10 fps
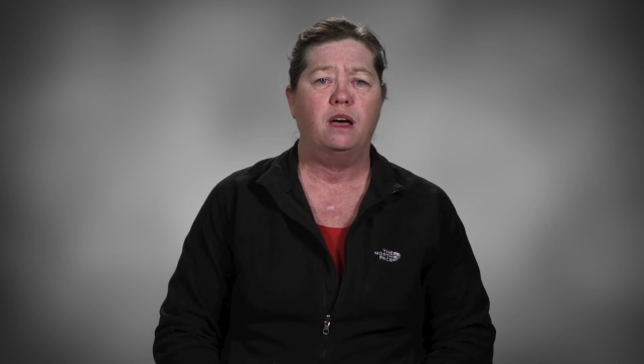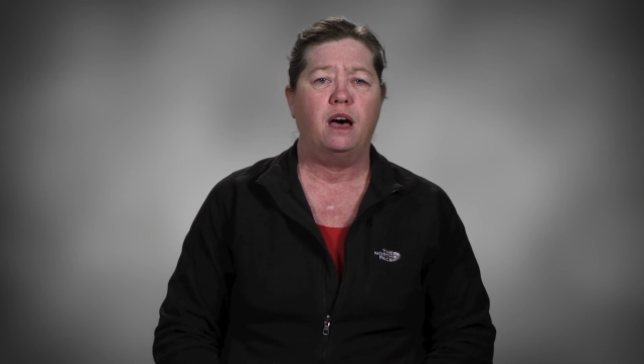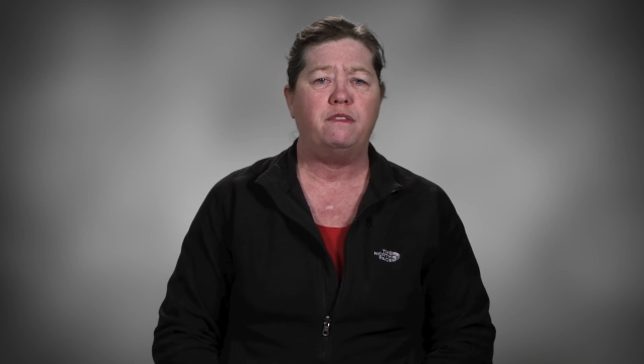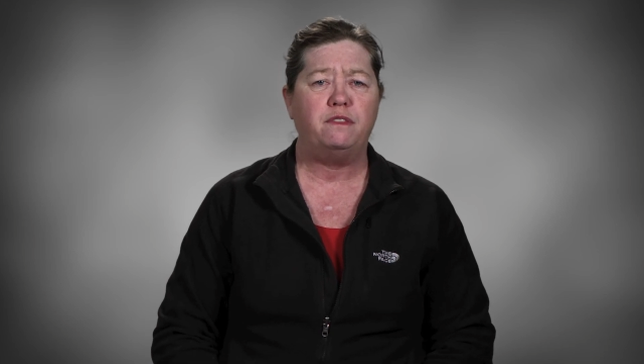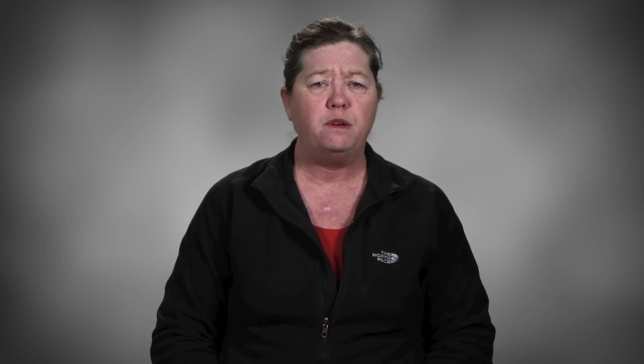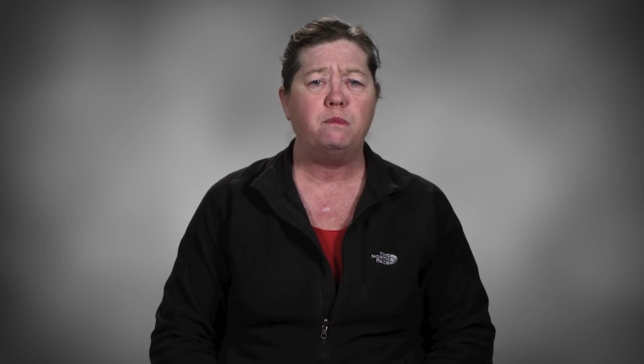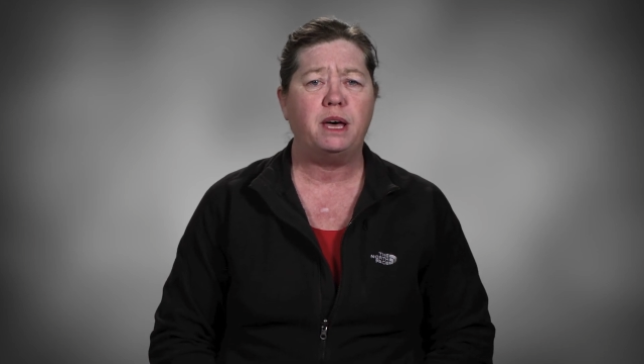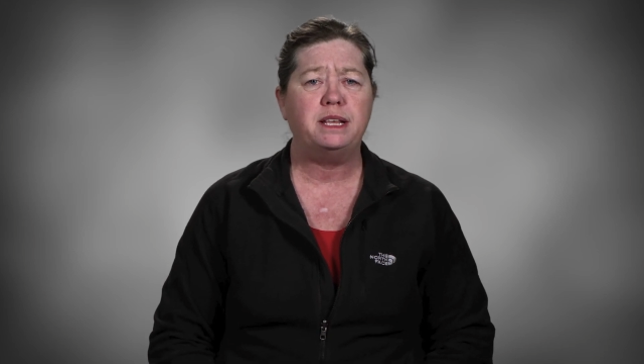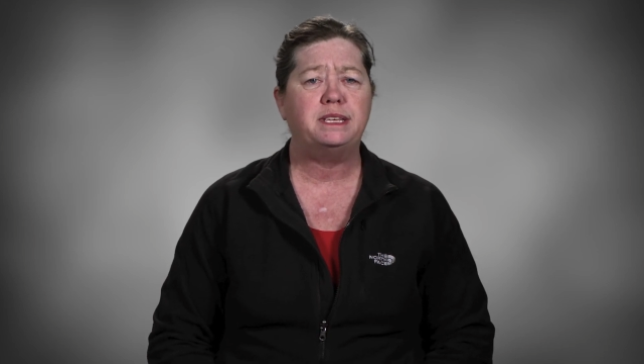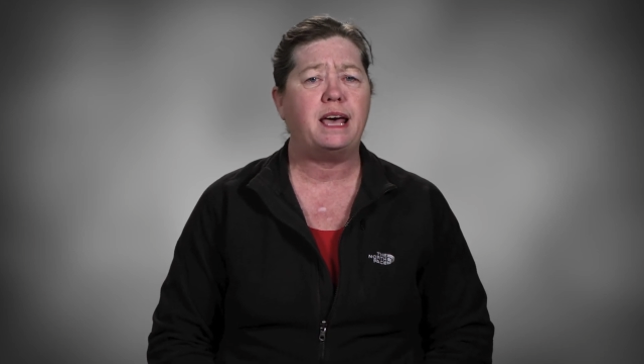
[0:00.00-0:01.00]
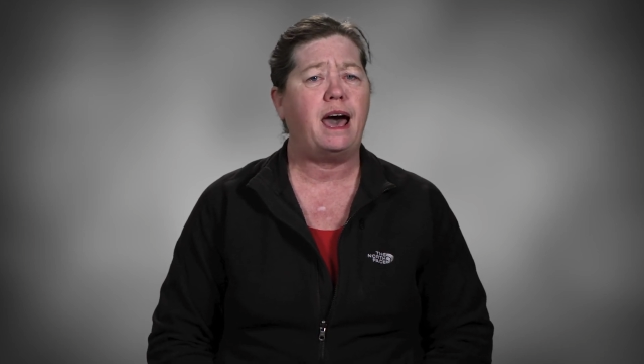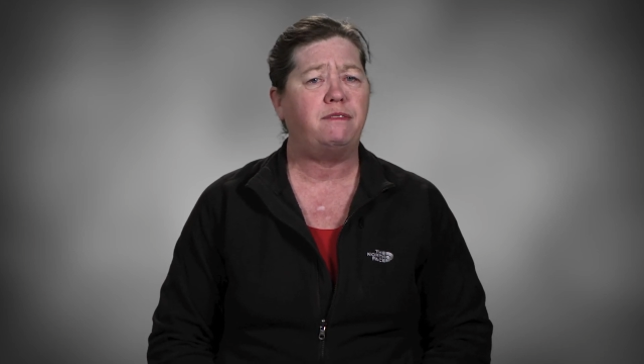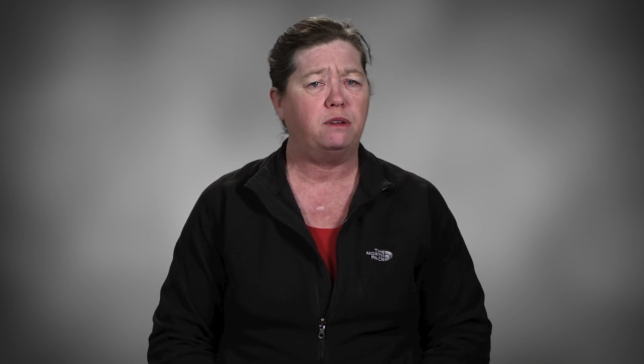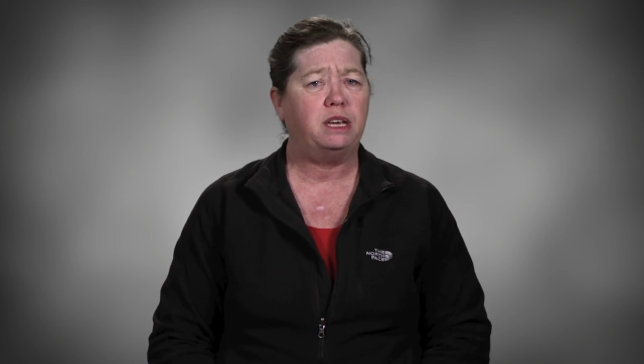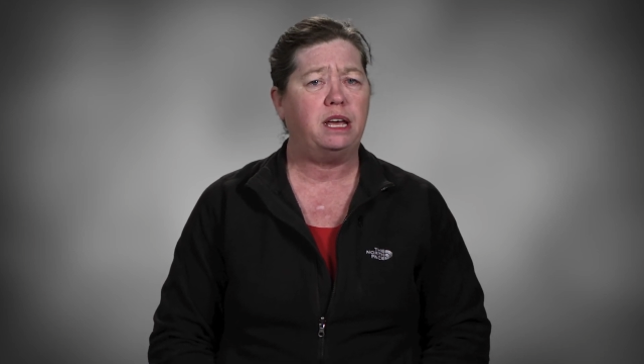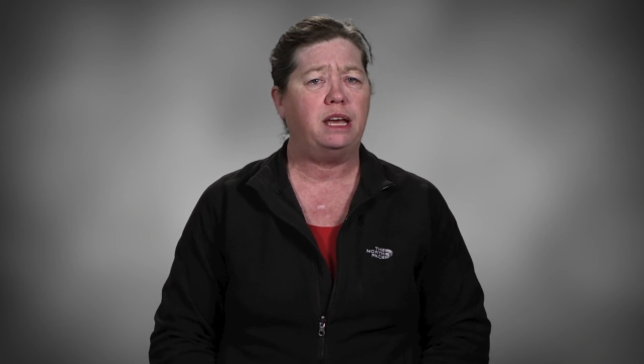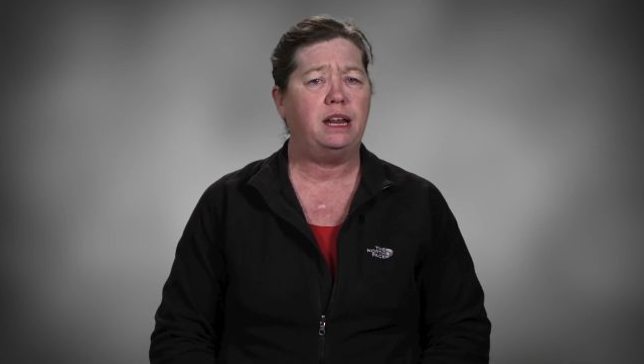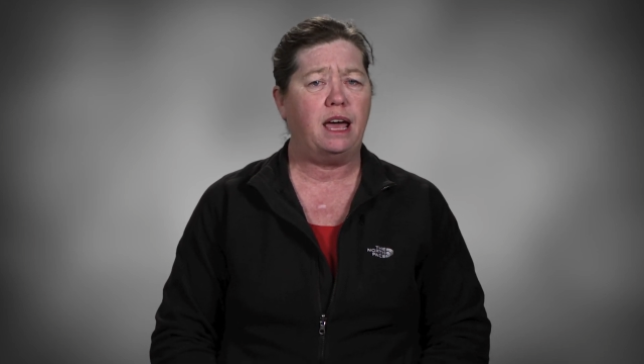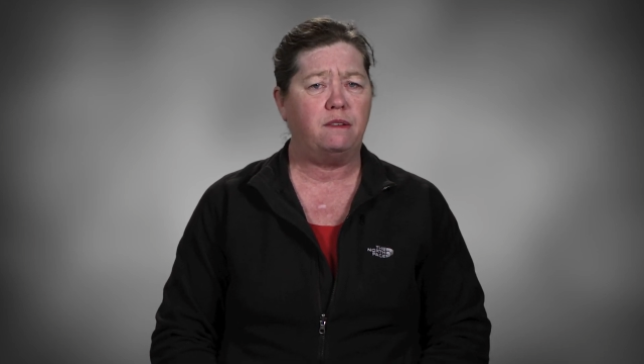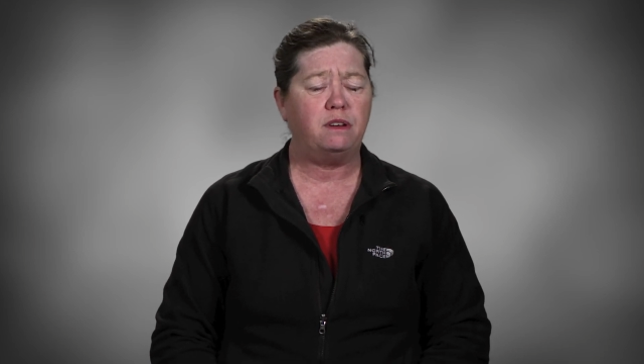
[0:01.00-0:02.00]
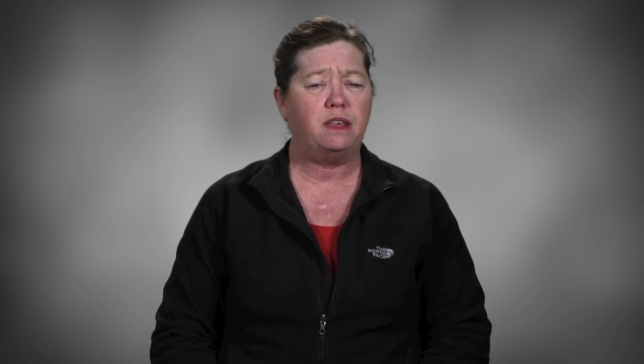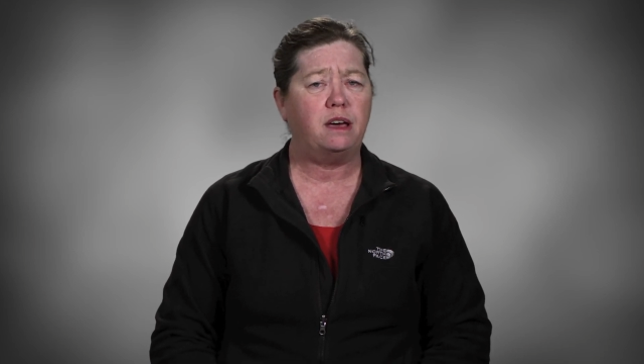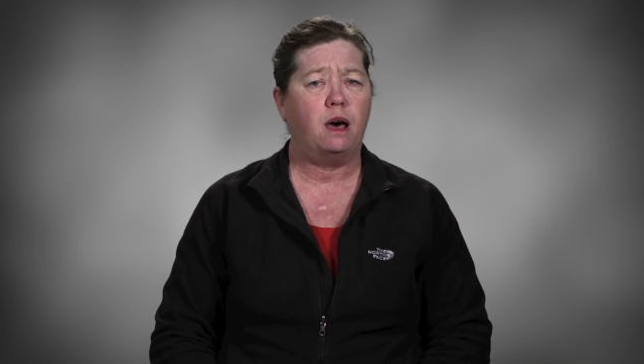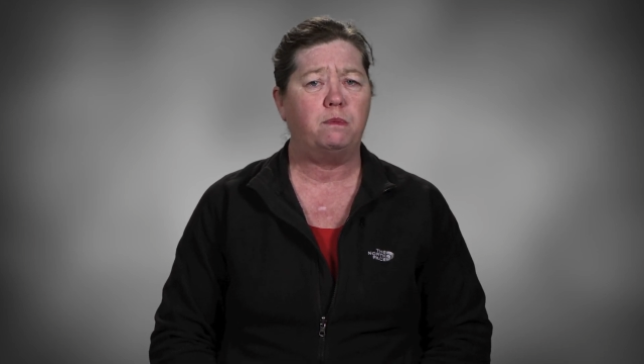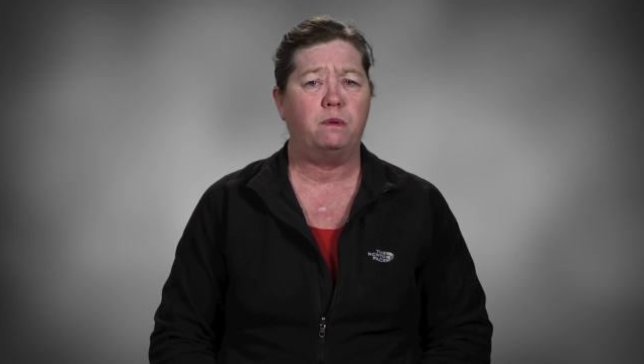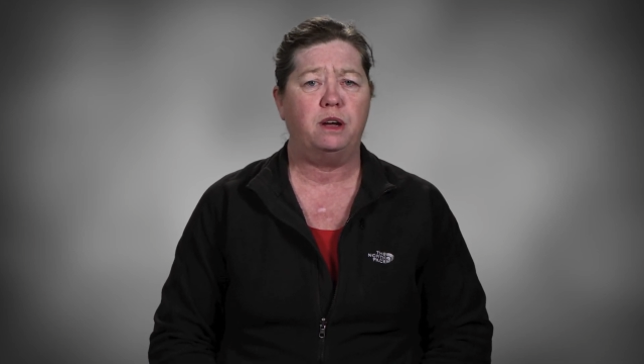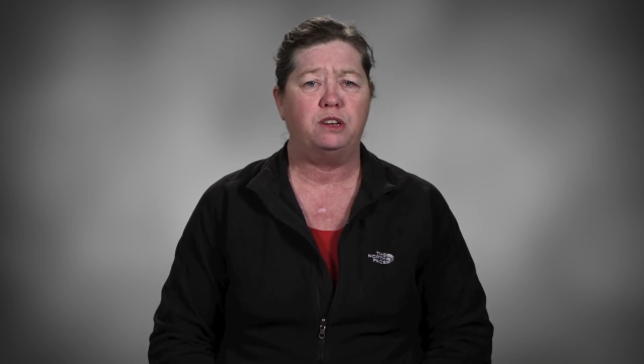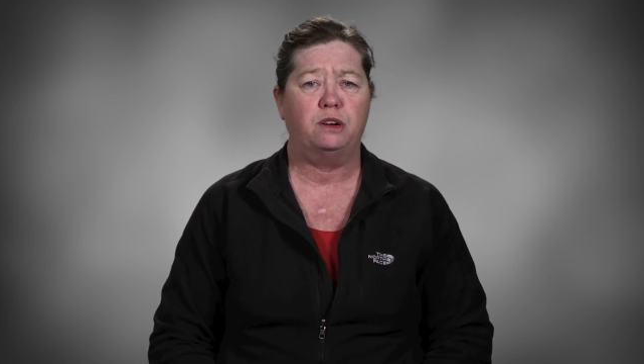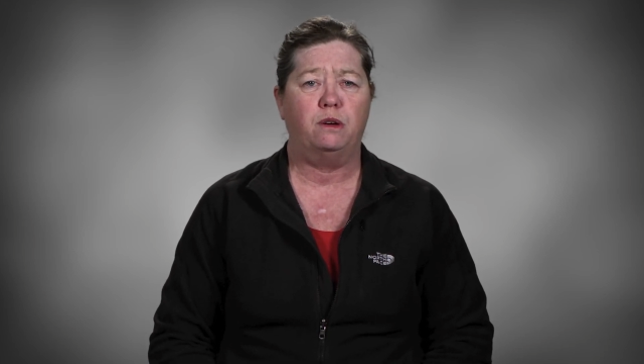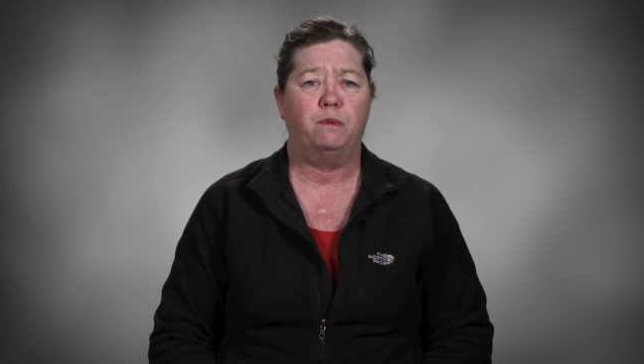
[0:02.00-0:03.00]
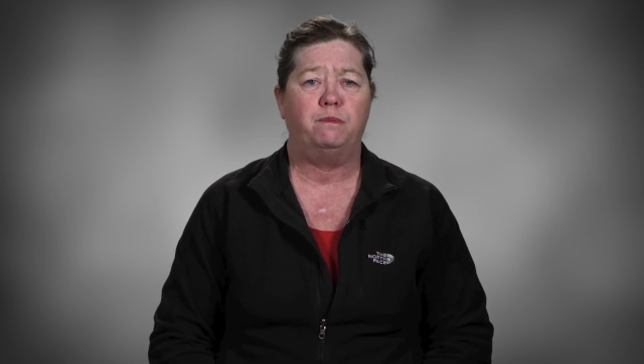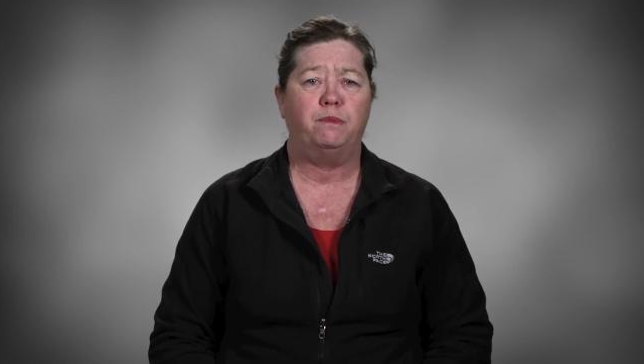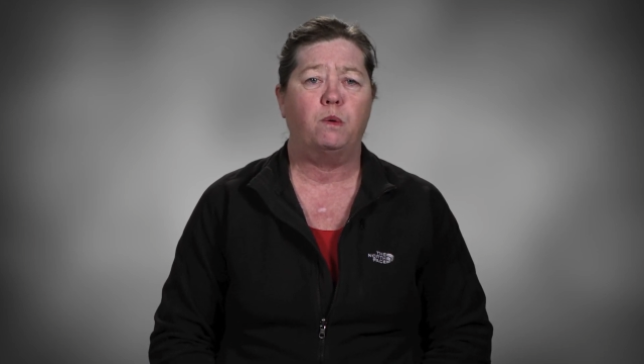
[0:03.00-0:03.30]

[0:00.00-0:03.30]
A few months after getting everything operational,